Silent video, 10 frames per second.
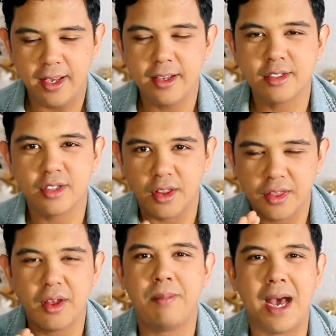is
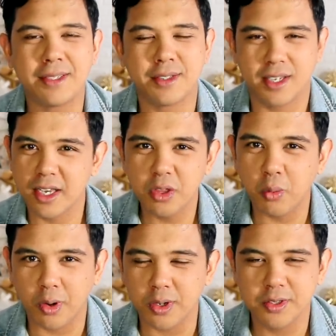the best thing in the
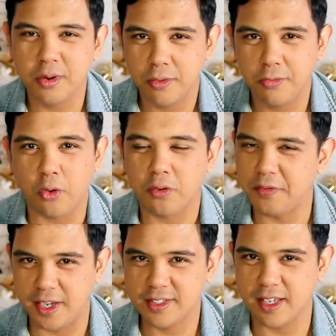world for
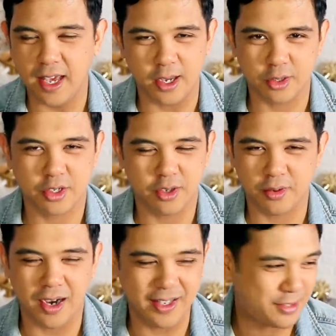face cakes,
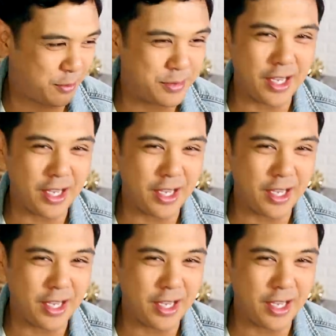you guys, I'm